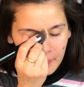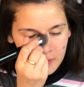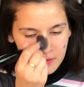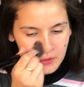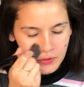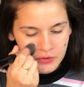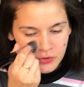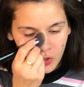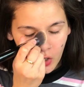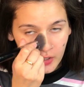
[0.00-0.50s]

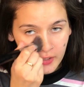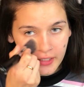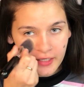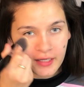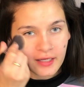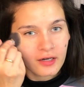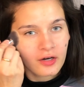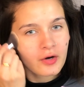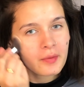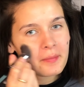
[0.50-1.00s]
So dotting
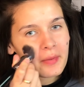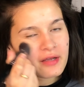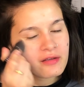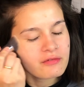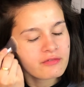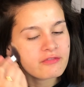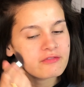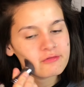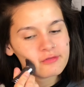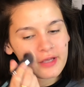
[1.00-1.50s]
it on my
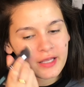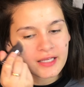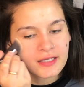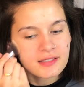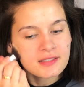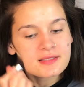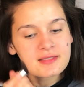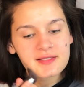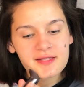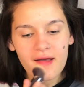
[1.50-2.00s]

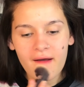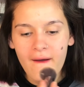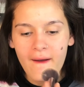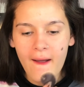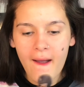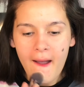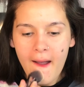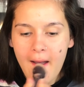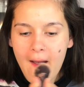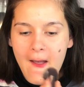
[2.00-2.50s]
face,
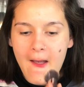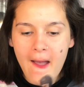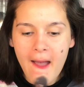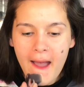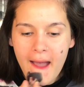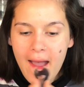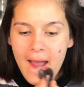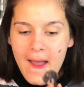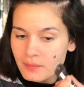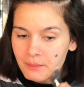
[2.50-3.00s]

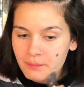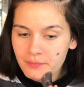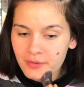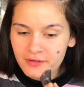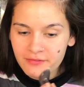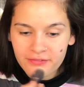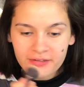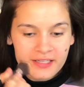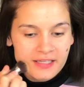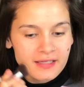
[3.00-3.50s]

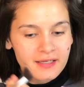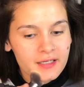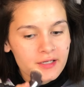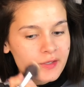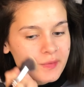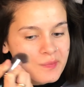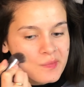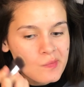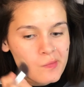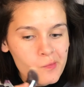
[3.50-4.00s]
buffing it
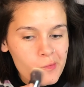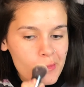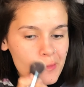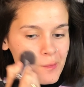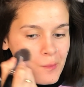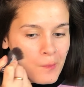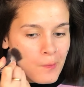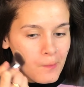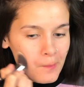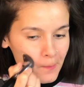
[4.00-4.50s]
in.
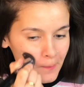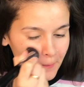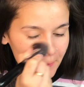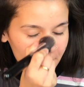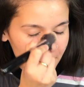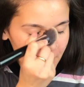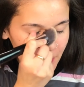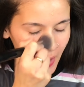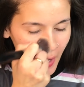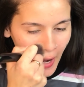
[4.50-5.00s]

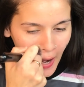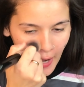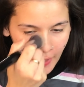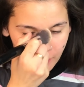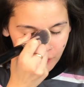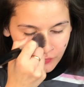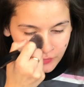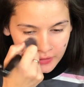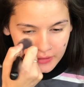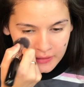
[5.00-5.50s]
I
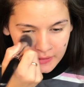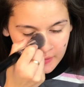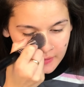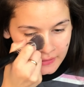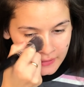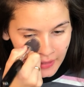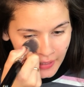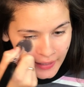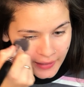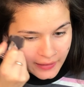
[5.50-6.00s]
really
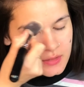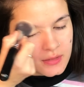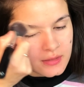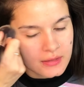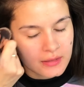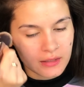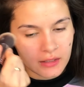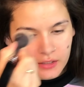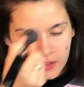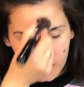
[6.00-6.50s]
like
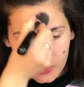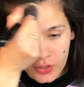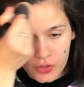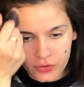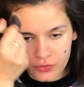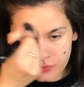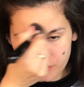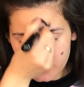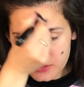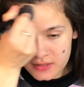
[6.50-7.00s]

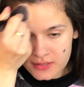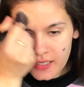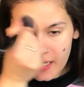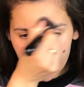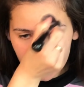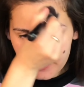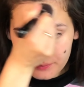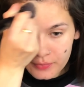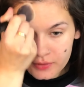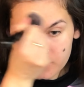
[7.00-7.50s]
silicone
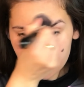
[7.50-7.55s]
type